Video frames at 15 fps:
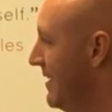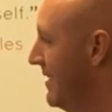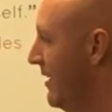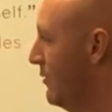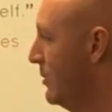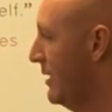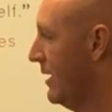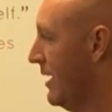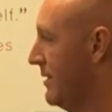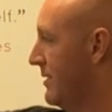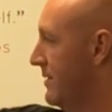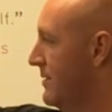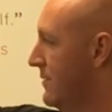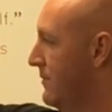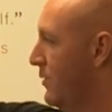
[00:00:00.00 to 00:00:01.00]
Everybody got
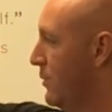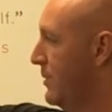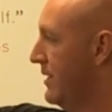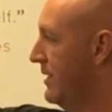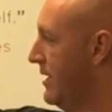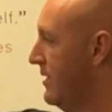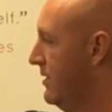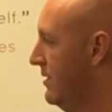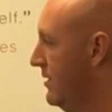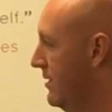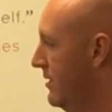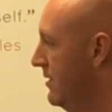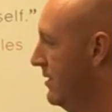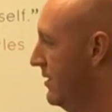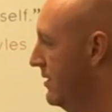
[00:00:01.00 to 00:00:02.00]
this formula down?
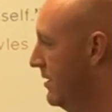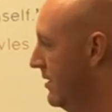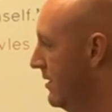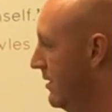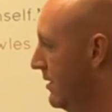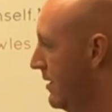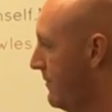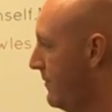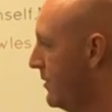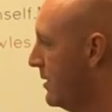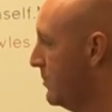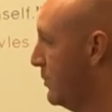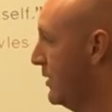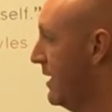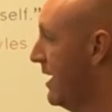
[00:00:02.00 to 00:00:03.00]
Mm -hmm. yeah. If you
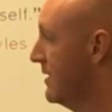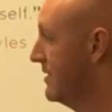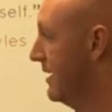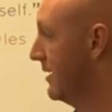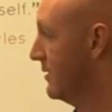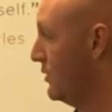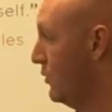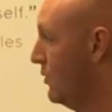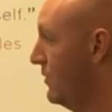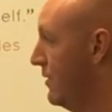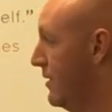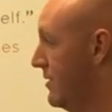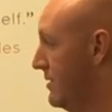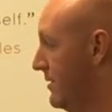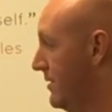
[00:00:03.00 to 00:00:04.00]
can pronounce like two of
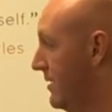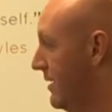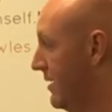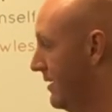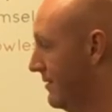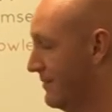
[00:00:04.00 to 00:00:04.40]
those, you get a.